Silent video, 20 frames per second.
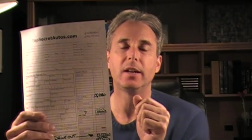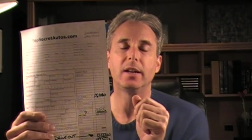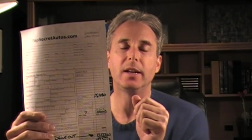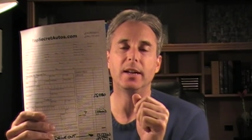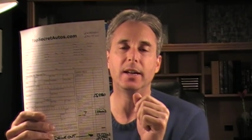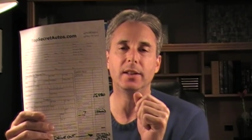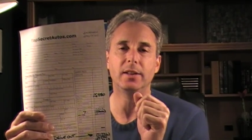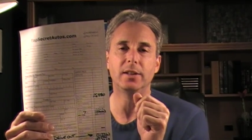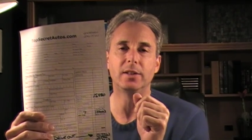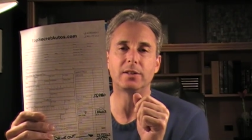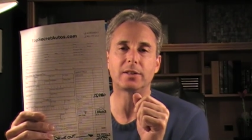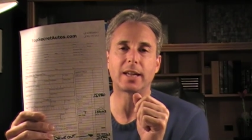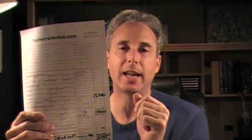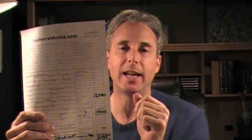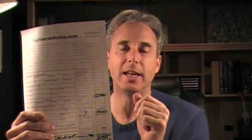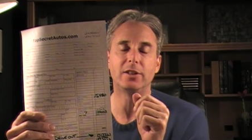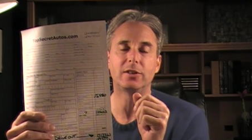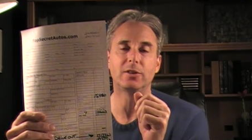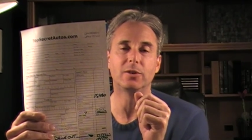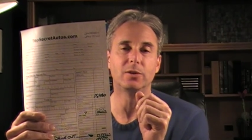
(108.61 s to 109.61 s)
in this
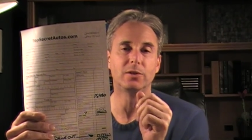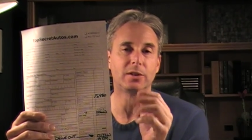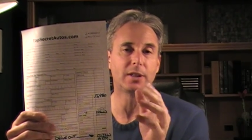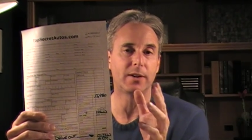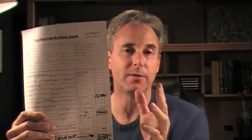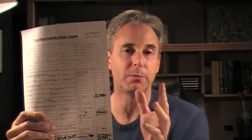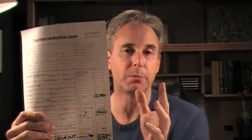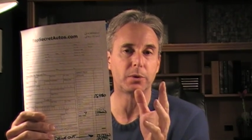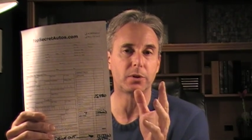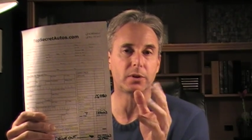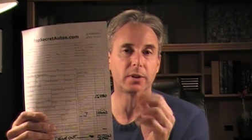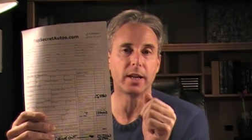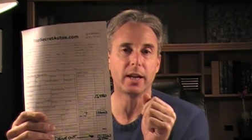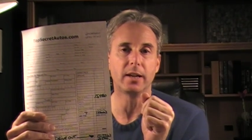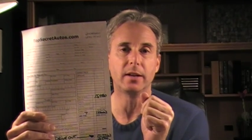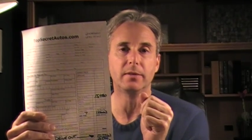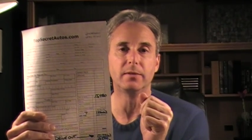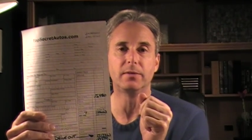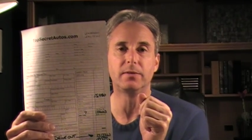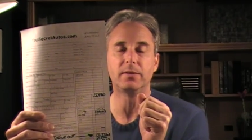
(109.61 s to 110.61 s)
case, so 7%
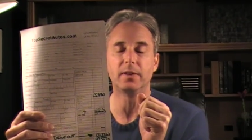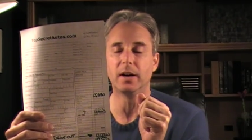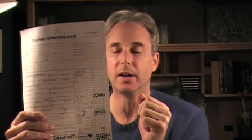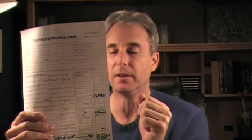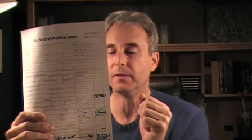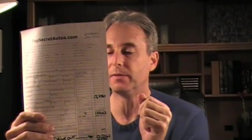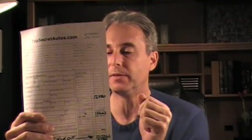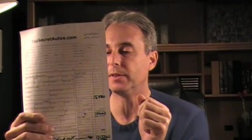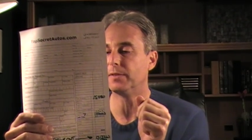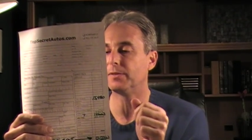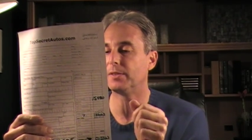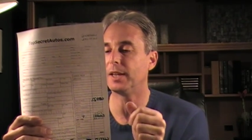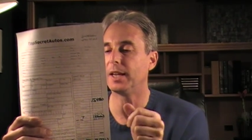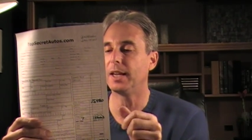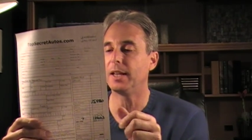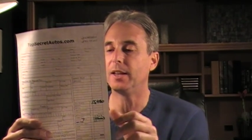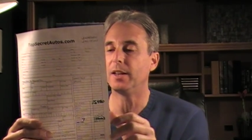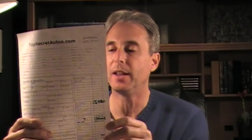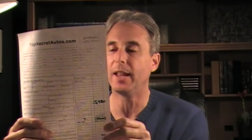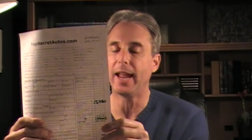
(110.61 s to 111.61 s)
of
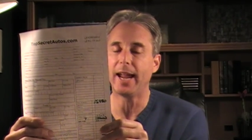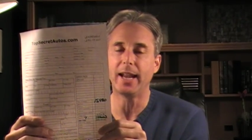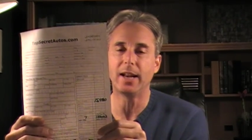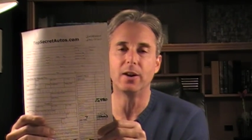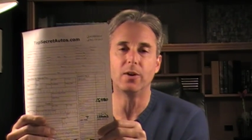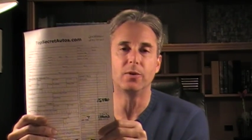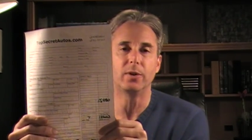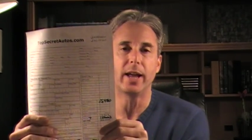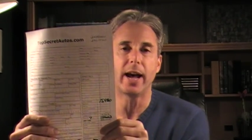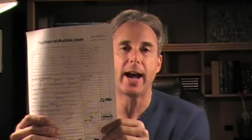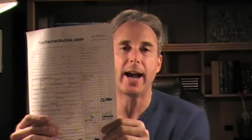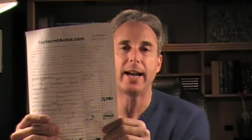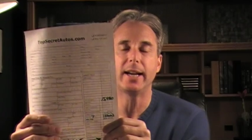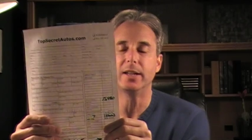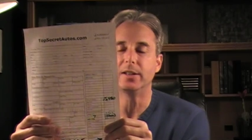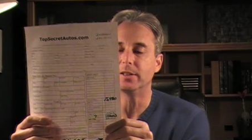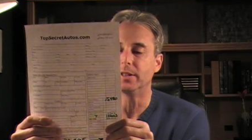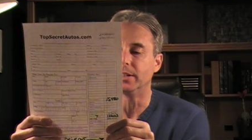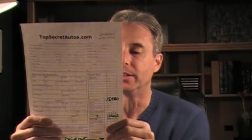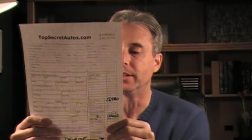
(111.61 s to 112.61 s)
$15,809
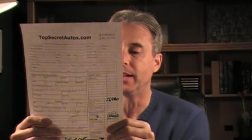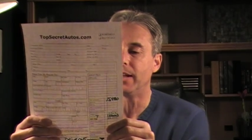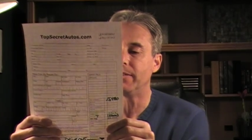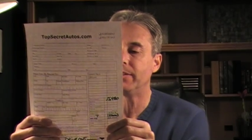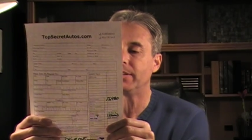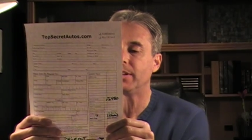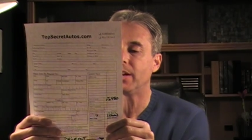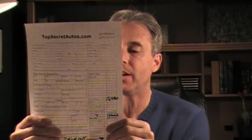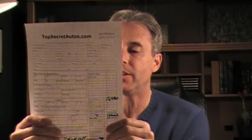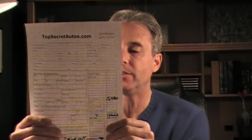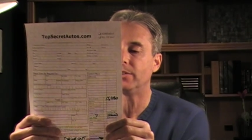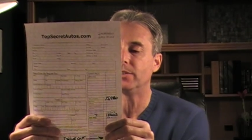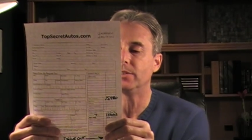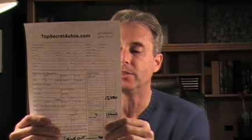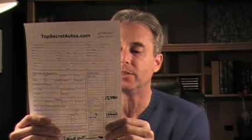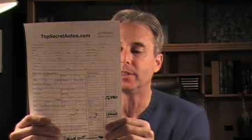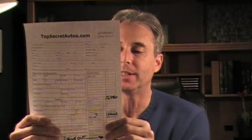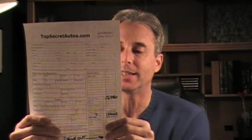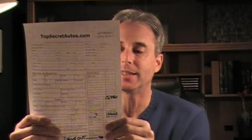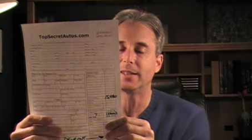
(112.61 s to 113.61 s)
is
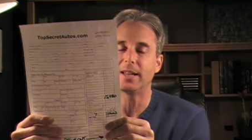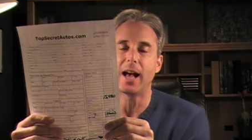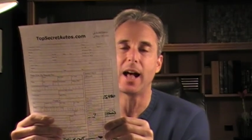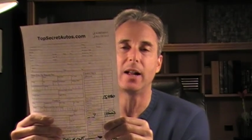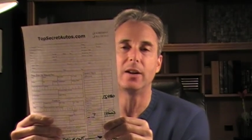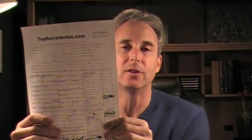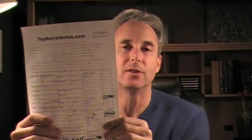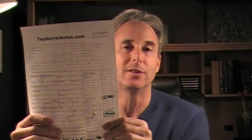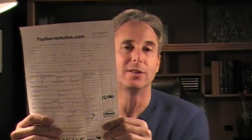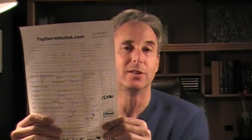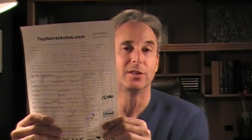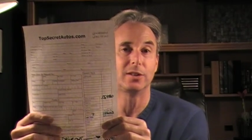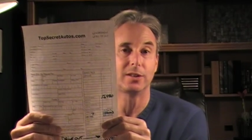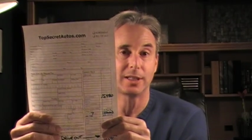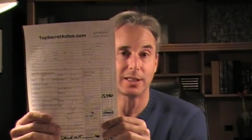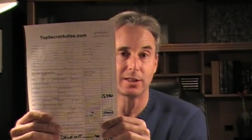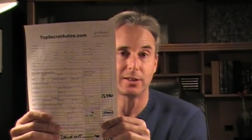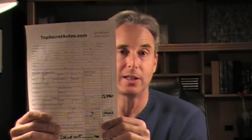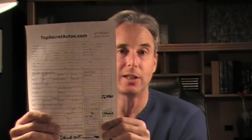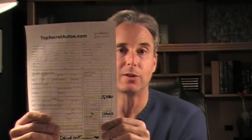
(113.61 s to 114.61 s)

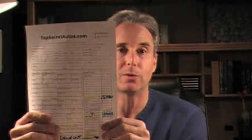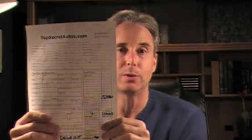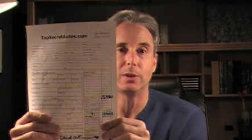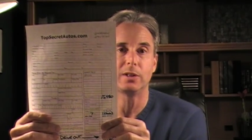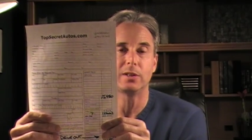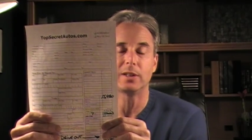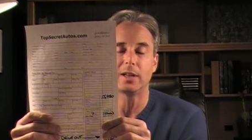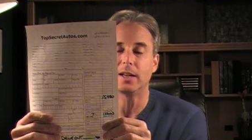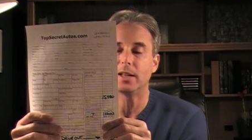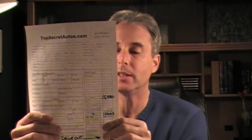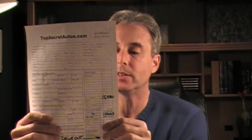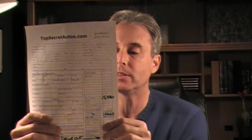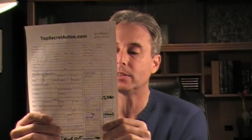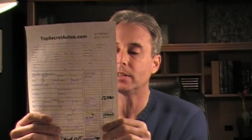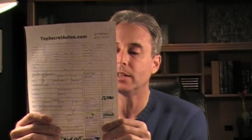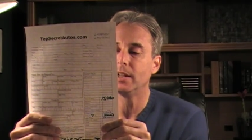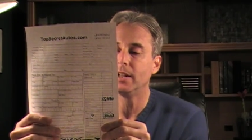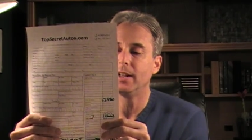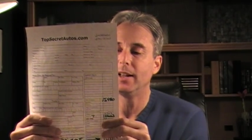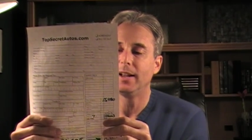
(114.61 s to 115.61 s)
$1,106.63.
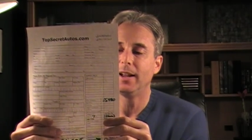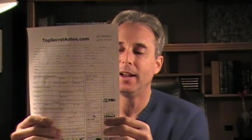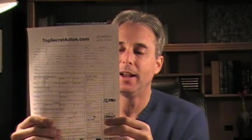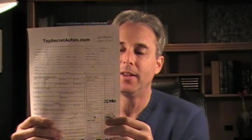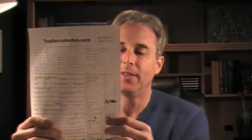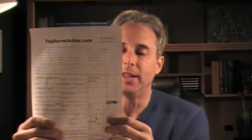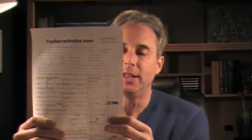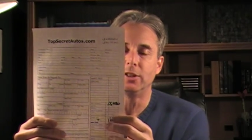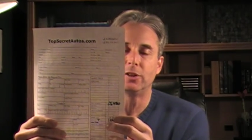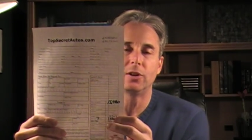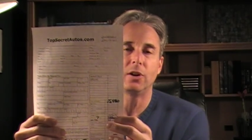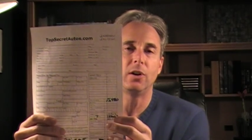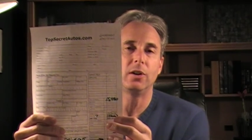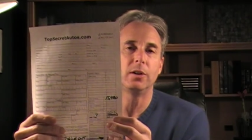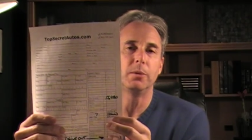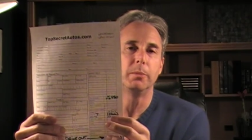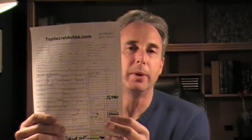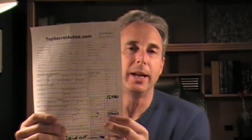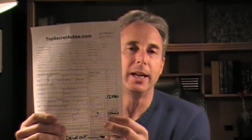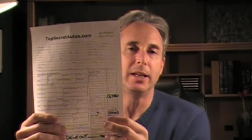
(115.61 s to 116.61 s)
They sold
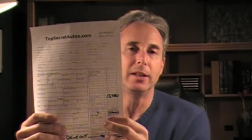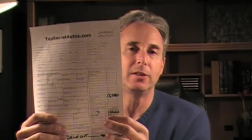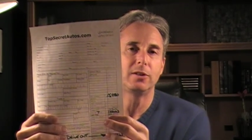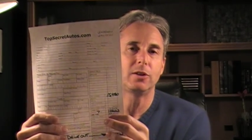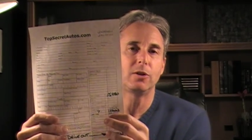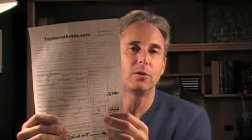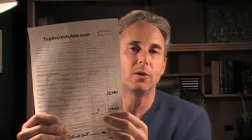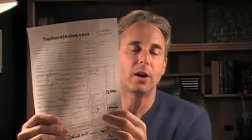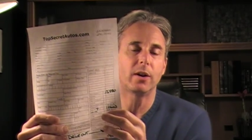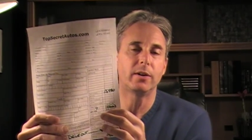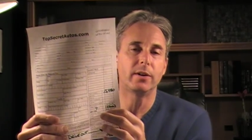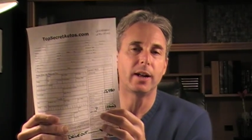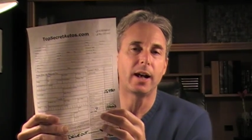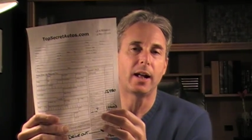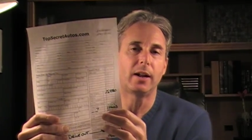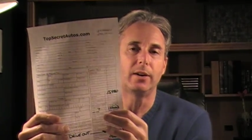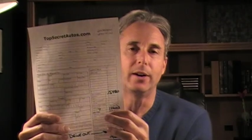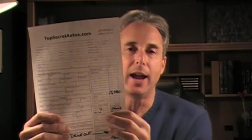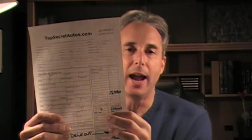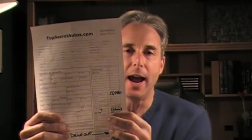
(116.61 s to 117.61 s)
them a
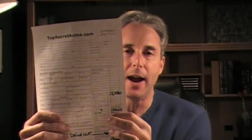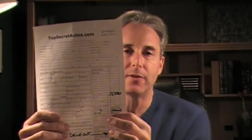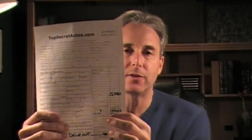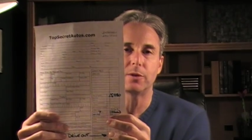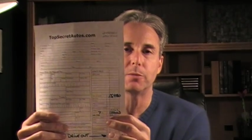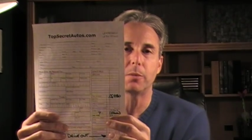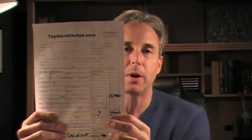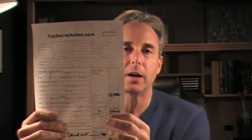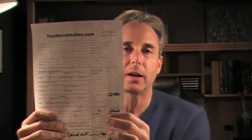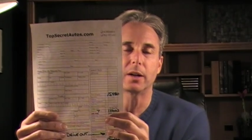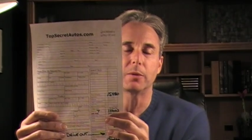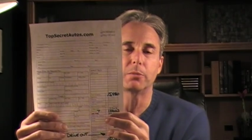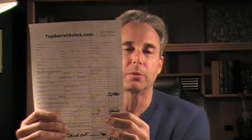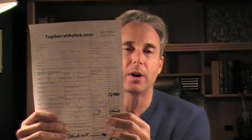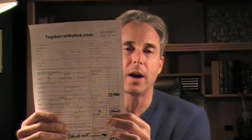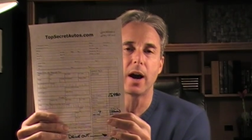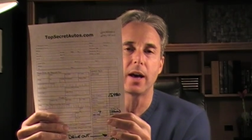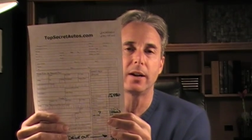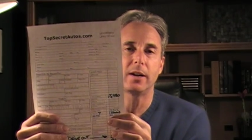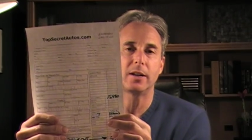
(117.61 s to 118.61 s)
$200 aftermarket
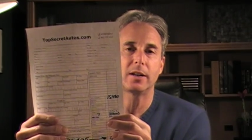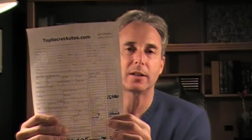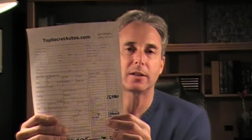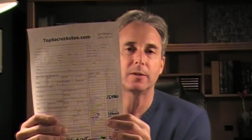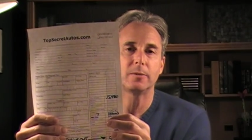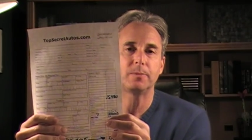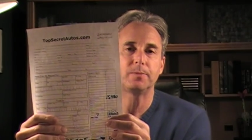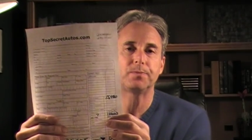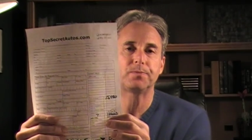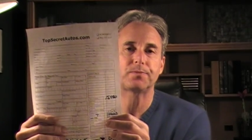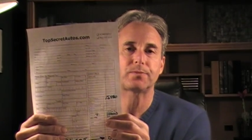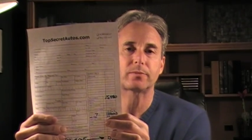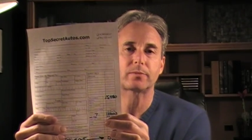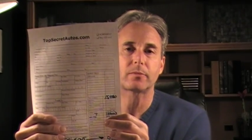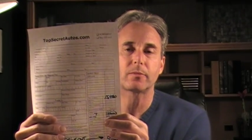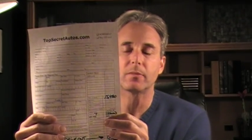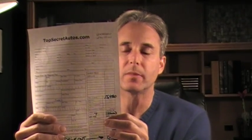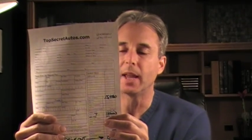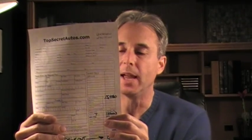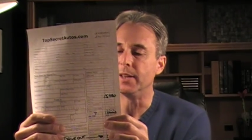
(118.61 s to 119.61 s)
product,
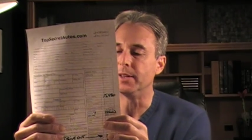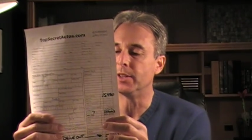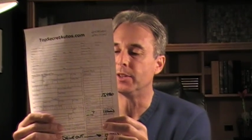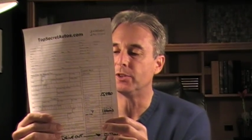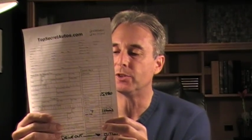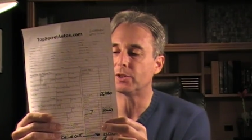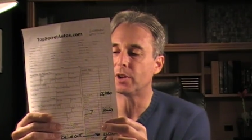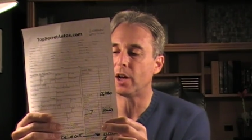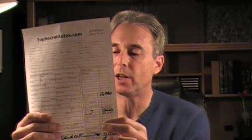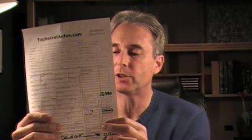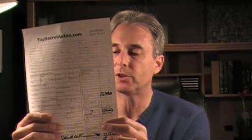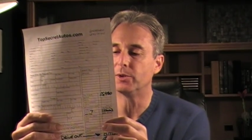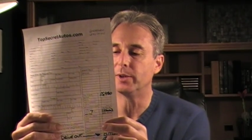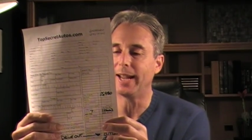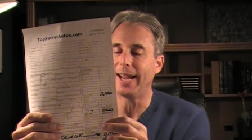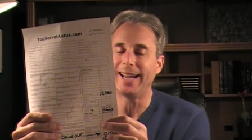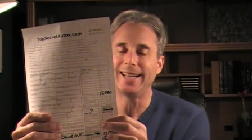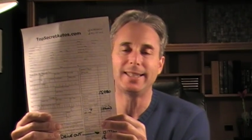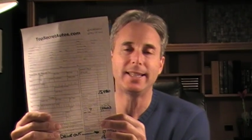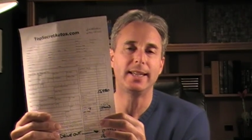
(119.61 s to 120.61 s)
and then there's also an
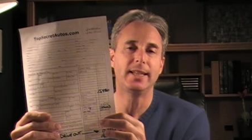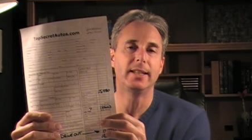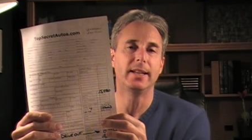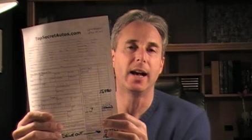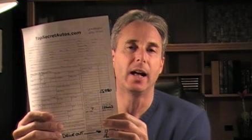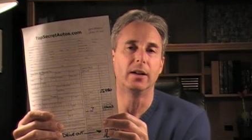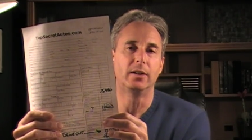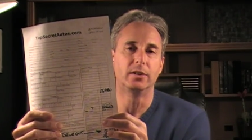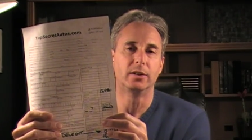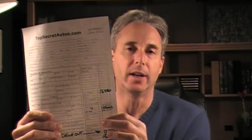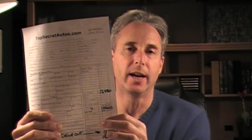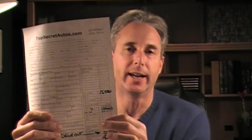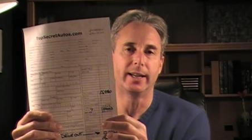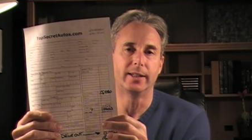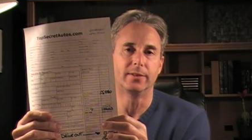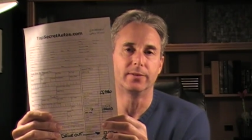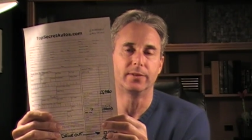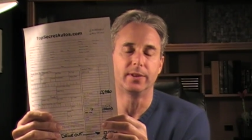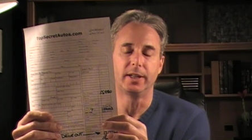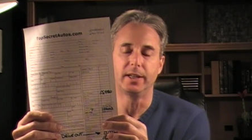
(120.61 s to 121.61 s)
$18
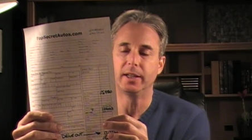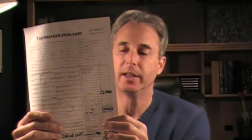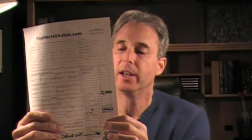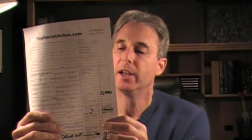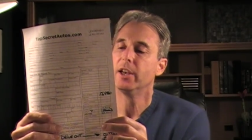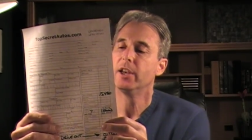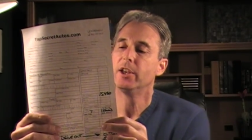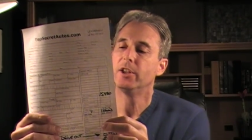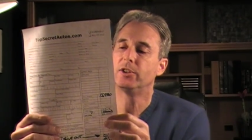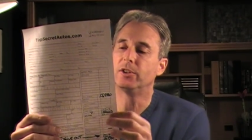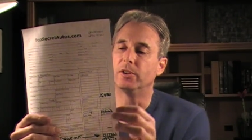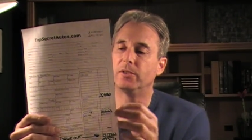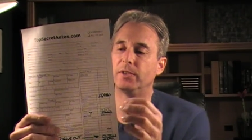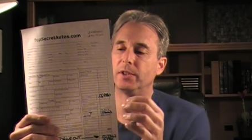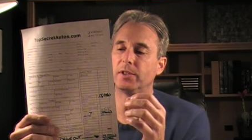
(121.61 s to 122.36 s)
title fee. So if you